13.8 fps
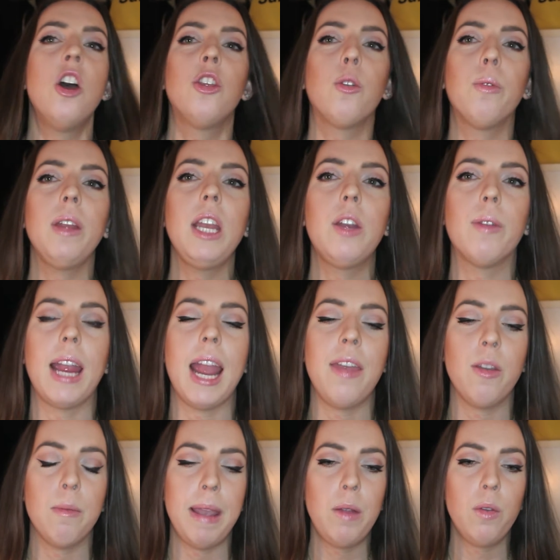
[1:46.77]
They're really great, and
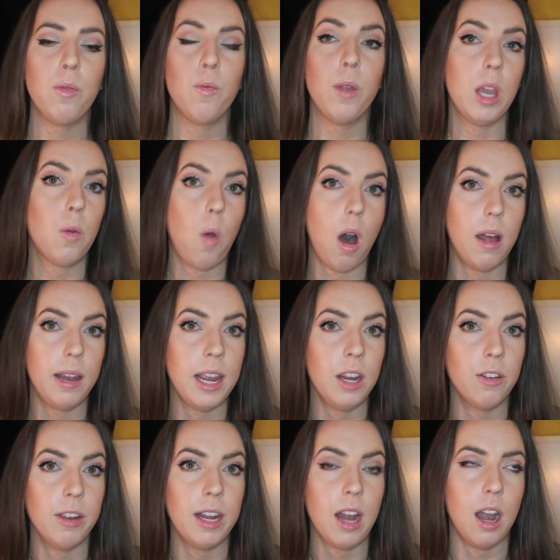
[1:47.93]
they're made with really quality
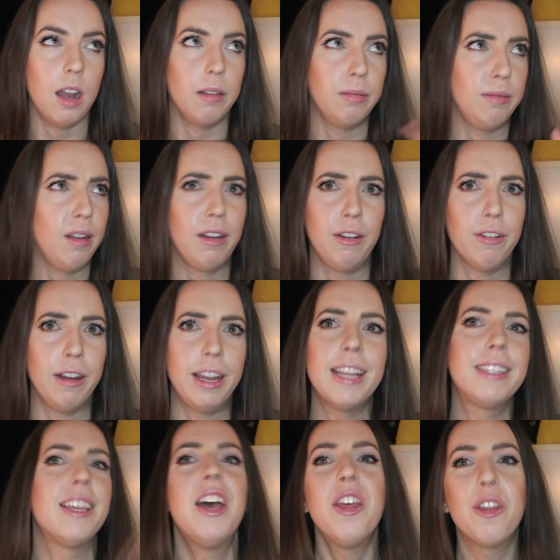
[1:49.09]
ingre uh, not
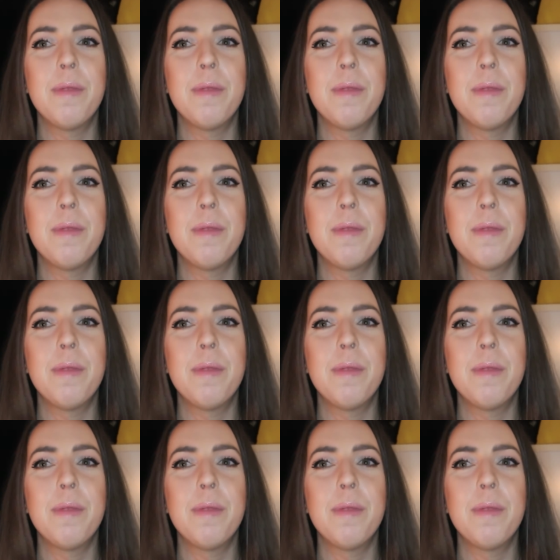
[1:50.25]
ingredients.